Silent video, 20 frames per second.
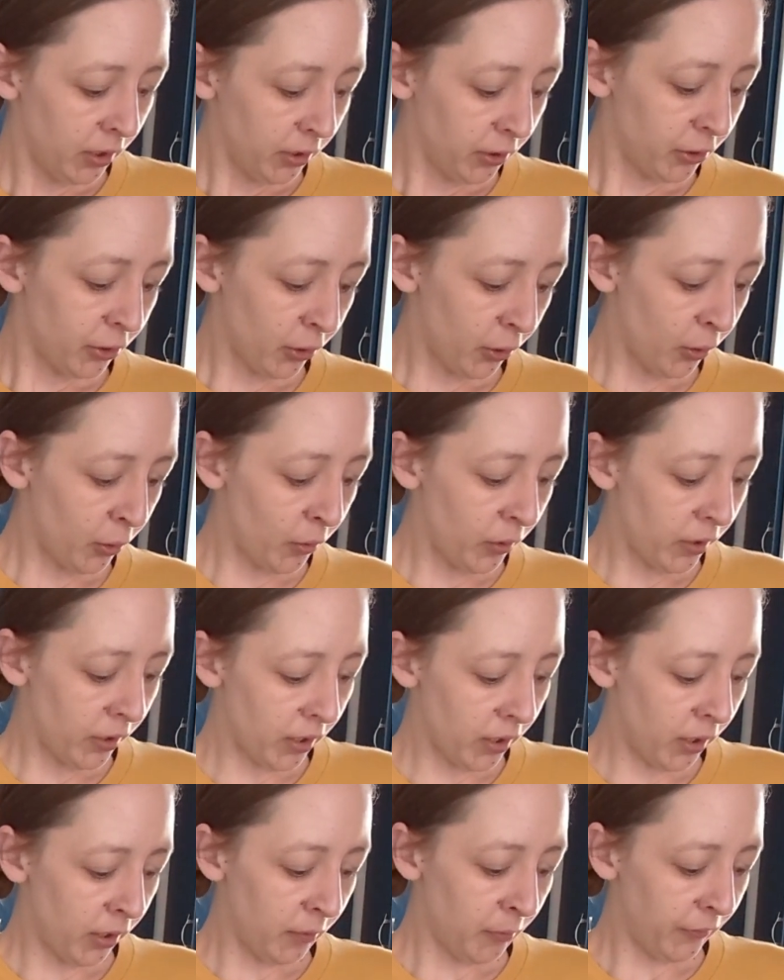So
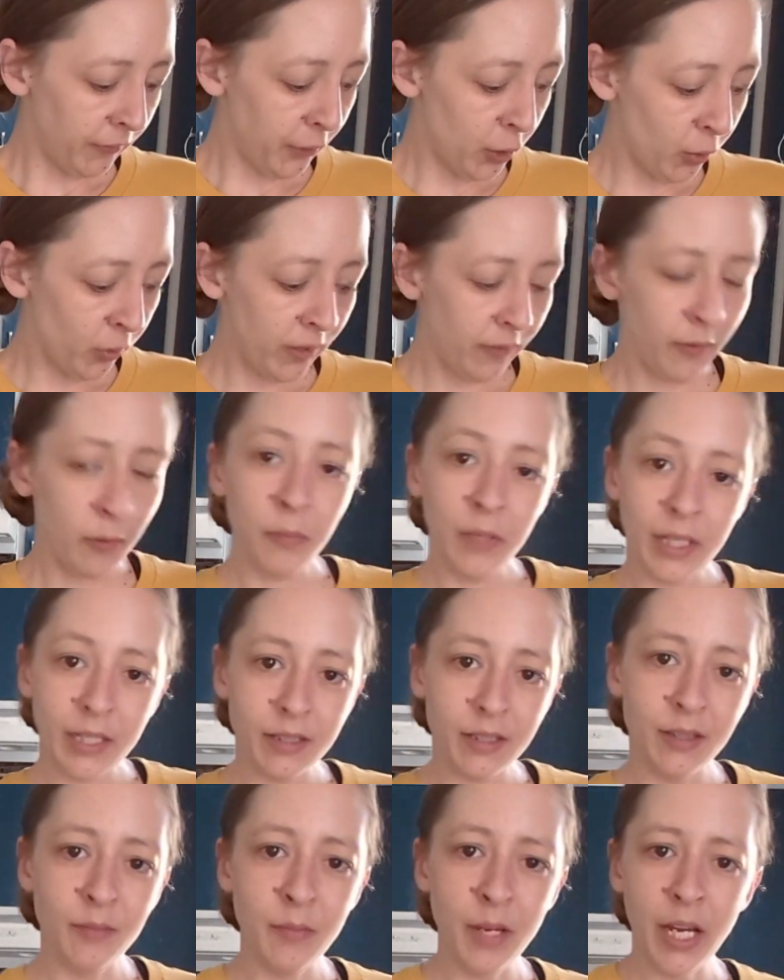if you don't have a mix
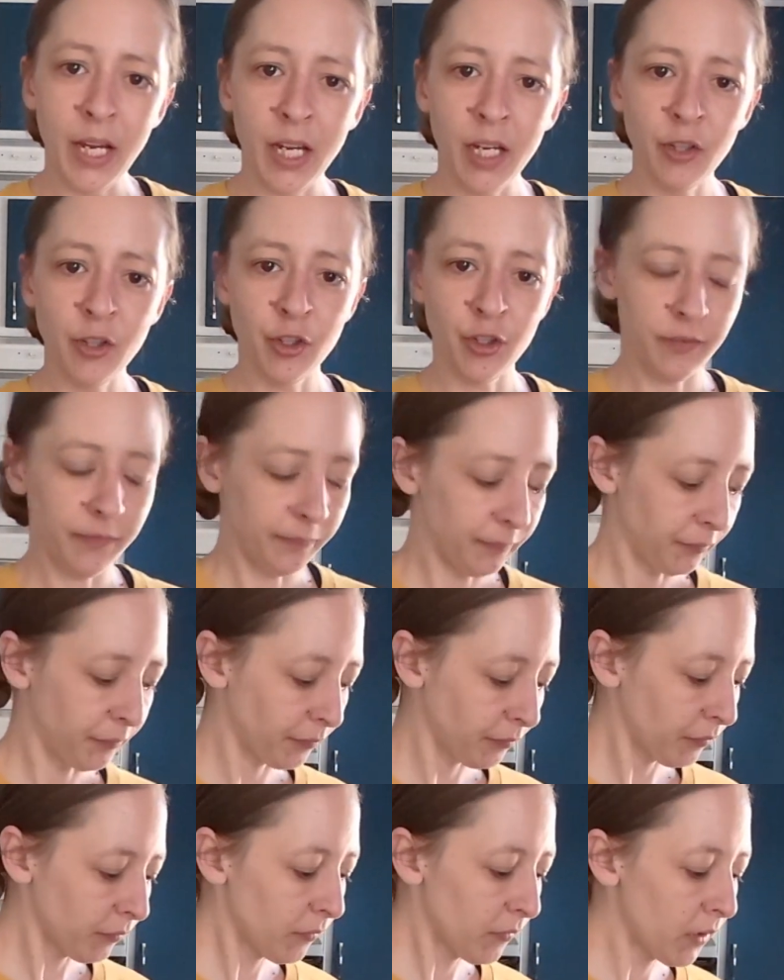and mash,
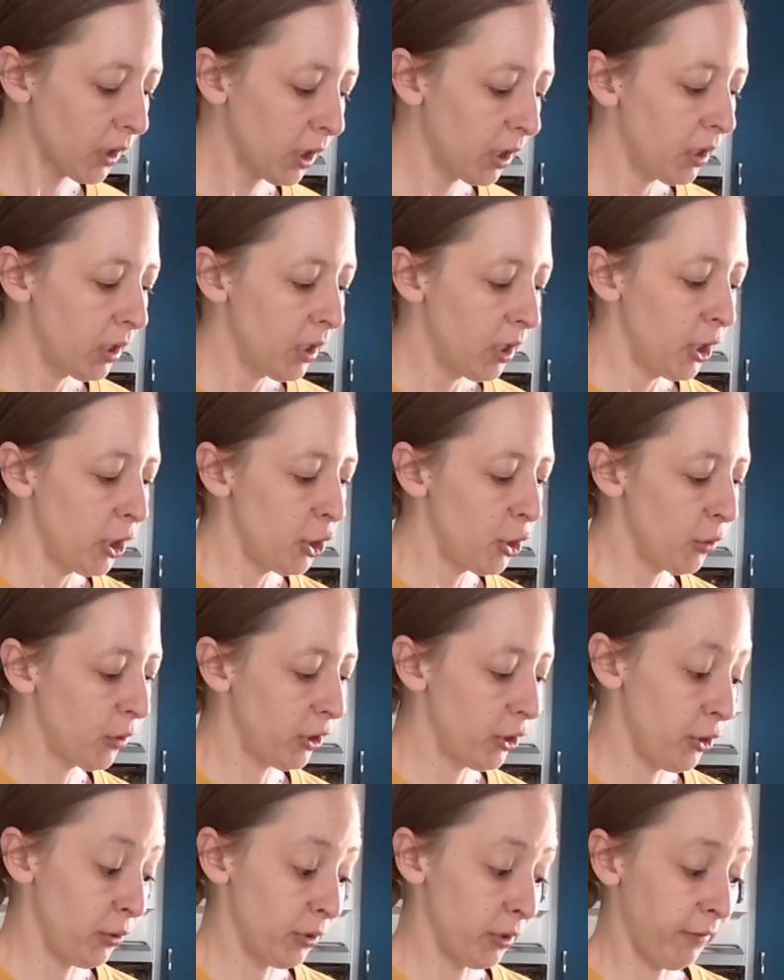you can
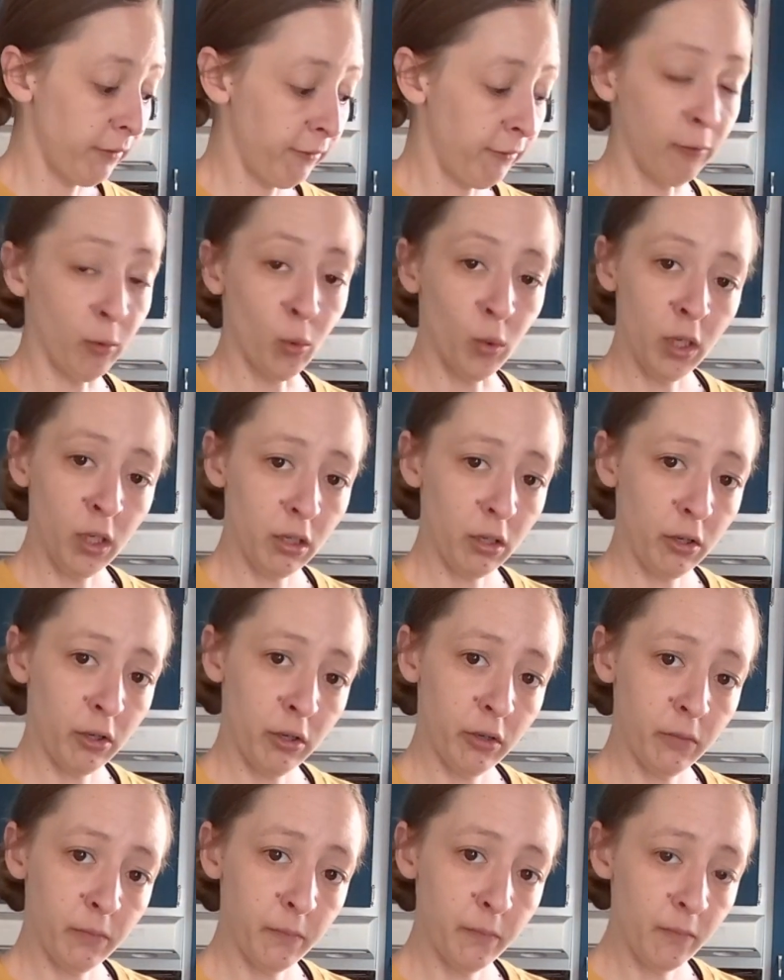use a fork,
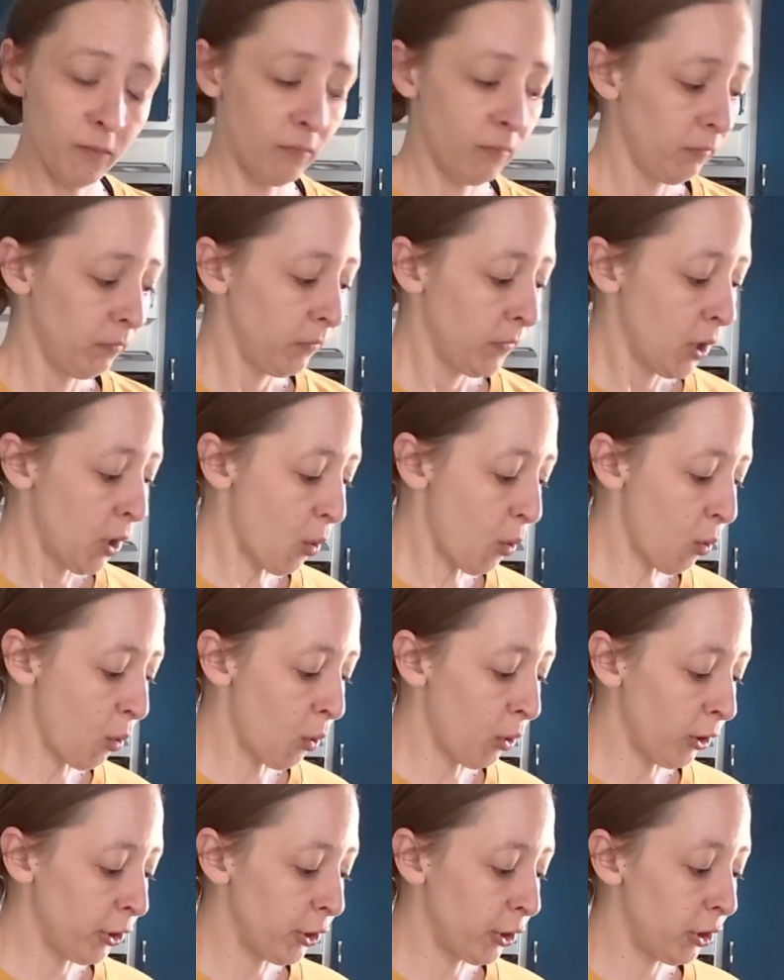
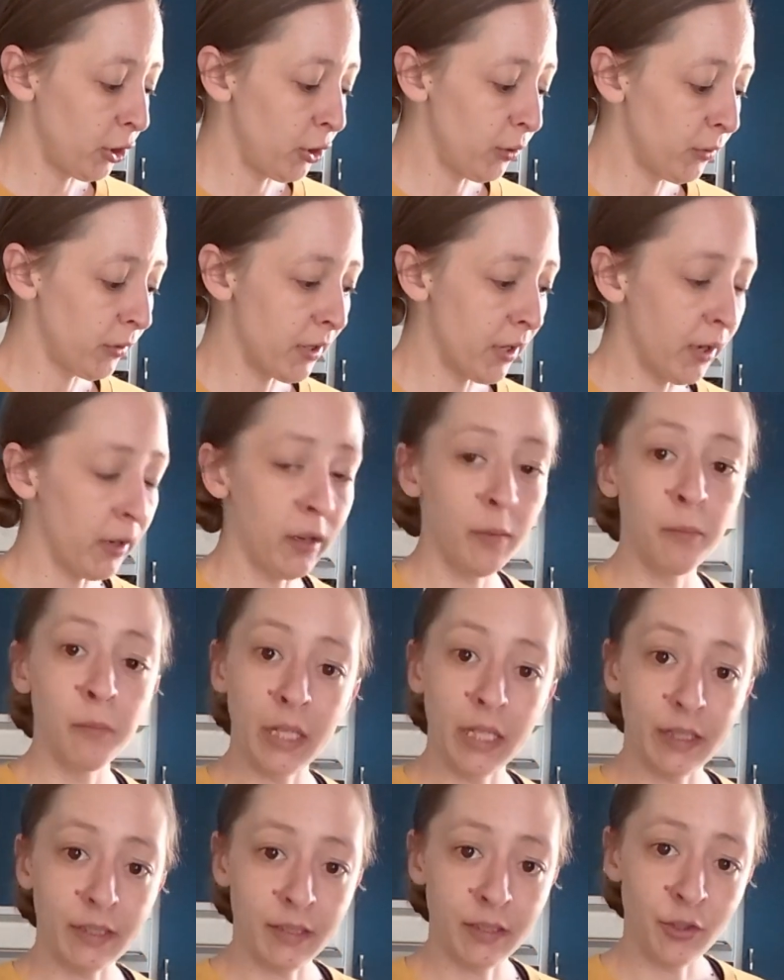or you could use the
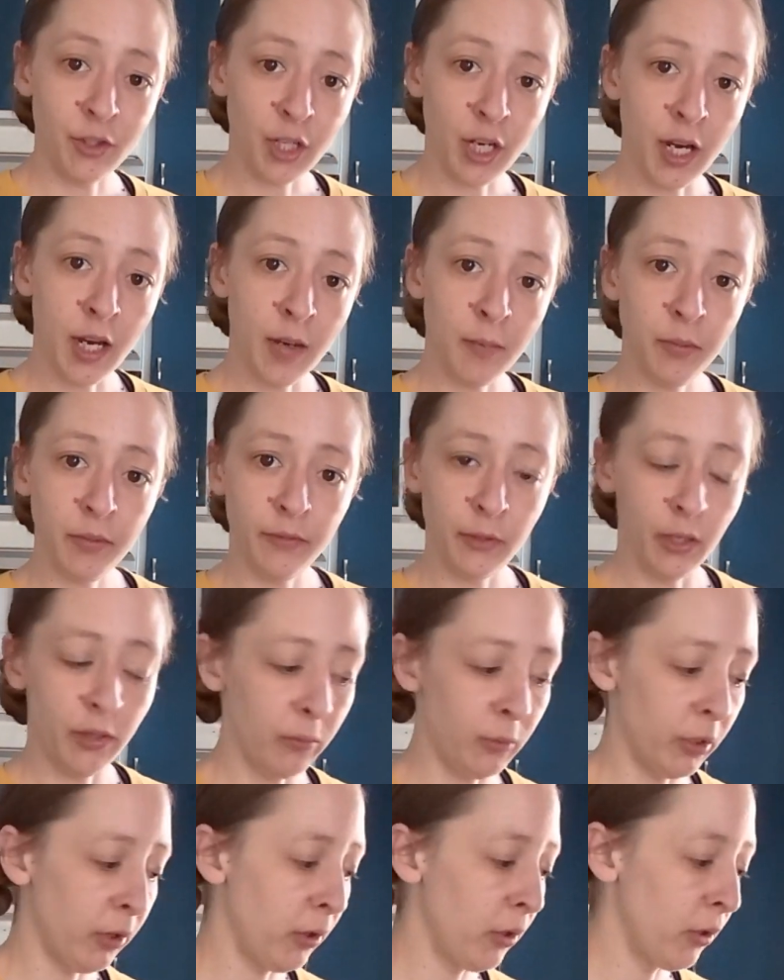mix and chop if you have one of